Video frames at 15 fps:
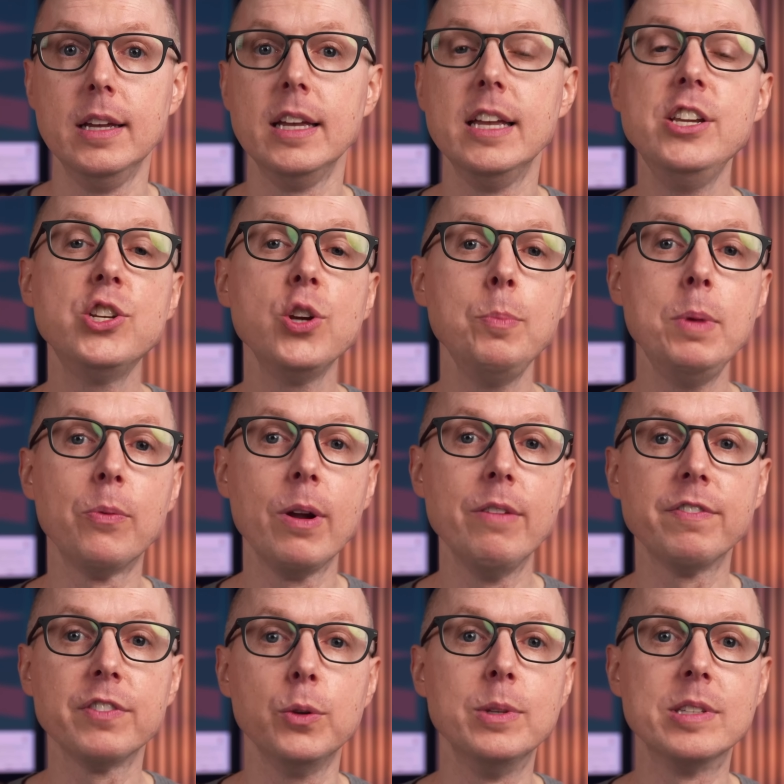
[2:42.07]
He showed me
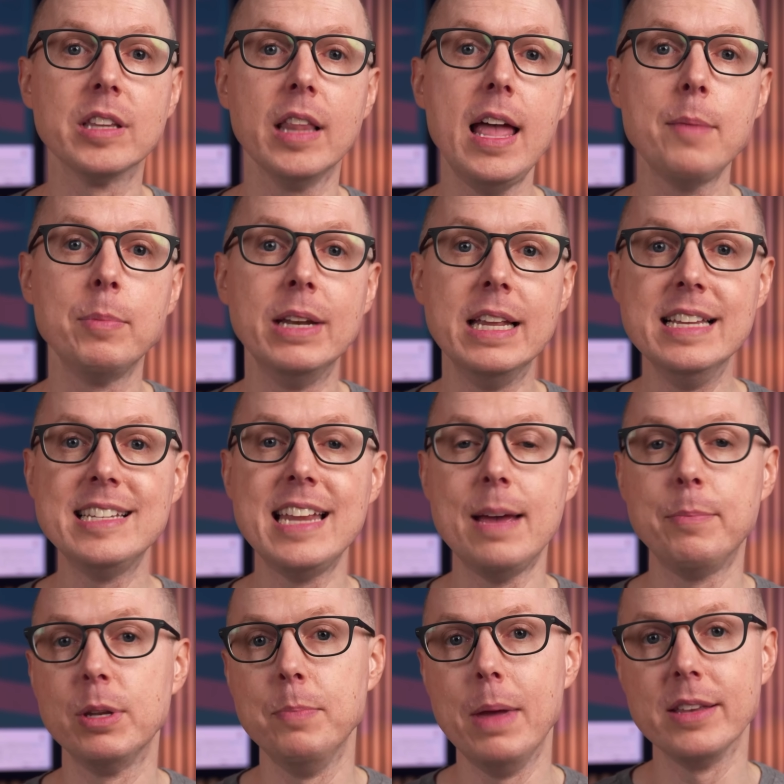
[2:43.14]
around Fluid's lab in East
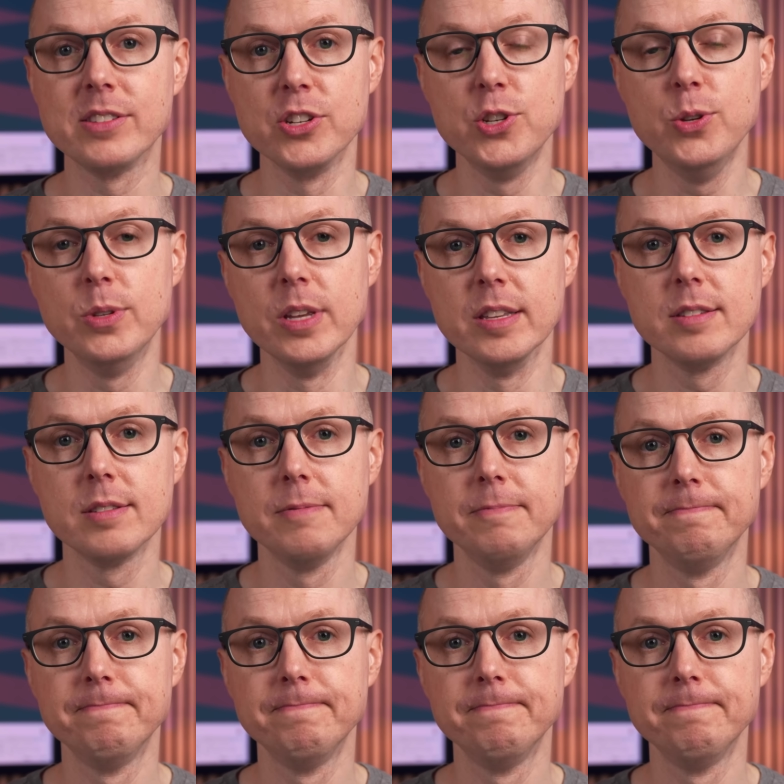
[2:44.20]
Hampton, Massachusetts.